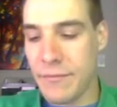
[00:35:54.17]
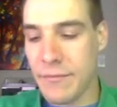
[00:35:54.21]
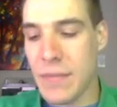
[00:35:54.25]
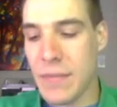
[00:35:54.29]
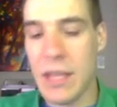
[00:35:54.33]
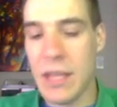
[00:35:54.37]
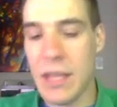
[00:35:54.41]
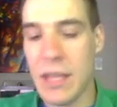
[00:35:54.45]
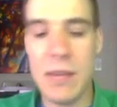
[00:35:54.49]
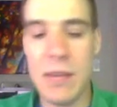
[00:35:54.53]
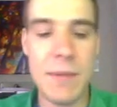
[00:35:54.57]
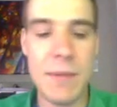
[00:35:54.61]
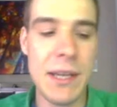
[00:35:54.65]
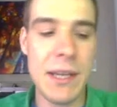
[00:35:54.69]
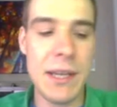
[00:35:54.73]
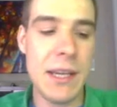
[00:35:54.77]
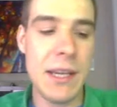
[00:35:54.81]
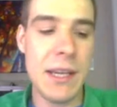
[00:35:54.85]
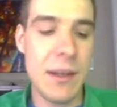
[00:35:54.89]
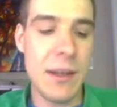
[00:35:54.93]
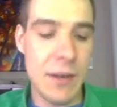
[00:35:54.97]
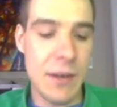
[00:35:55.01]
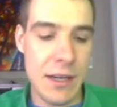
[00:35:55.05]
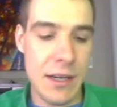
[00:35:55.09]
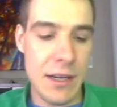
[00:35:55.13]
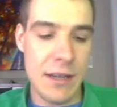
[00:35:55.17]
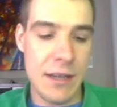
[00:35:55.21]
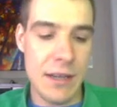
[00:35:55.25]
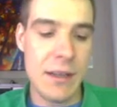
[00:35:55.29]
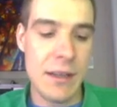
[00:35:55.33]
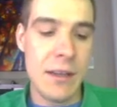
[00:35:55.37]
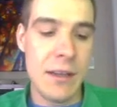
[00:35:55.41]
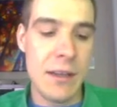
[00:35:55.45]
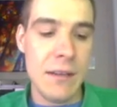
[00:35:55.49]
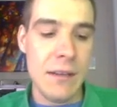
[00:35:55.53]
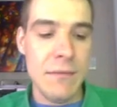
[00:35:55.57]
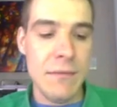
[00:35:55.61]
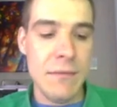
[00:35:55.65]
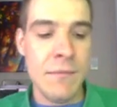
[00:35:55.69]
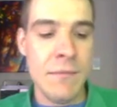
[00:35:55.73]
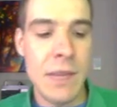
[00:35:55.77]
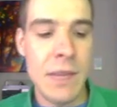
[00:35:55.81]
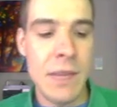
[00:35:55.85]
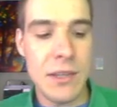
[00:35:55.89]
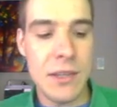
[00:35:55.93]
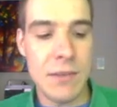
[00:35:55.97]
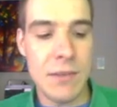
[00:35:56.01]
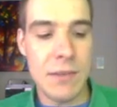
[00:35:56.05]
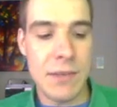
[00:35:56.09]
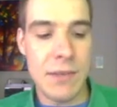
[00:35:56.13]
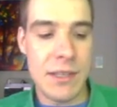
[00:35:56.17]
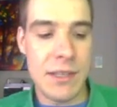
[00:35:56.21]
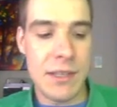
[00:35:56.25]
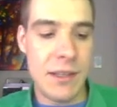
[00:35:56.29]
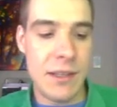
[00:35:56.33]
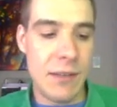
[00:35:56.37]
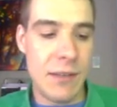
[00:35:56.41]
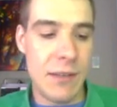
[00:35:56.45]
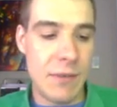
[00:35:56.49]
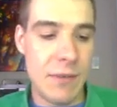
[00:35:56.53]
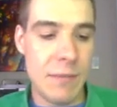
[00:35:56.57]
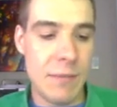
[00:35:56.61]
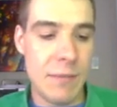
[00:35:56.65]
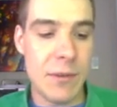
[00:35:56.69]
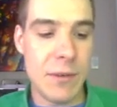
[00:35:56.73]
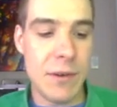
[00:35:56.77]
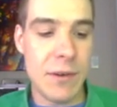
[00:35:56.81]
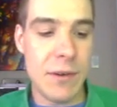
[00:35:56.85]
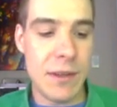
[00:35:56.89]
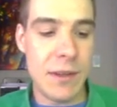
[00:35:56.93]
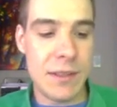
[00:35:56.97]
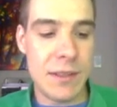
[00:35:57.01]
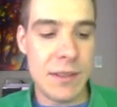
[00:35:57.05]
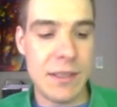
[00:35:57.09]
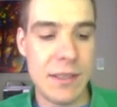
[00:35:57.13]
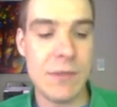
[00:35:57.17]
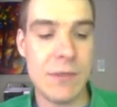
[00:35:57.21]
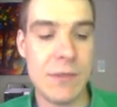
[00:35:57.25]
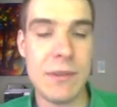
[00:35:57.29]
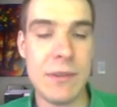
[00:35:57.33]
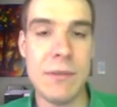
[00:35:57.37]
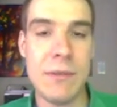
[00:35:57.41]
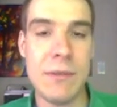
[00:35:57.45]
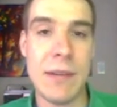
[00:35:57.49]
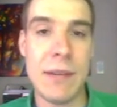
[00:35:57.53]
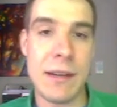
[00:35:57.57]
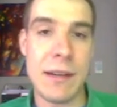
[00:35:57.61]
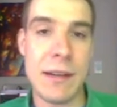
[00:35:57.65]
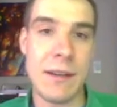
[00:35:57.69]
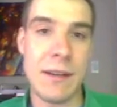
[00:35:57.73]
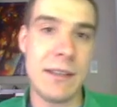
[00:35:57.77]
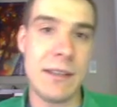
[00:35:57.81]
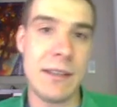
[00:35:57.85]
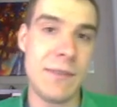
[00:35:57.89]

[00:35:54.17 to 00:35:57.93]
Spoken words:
You might hear, actually recently we broke the CO2 record.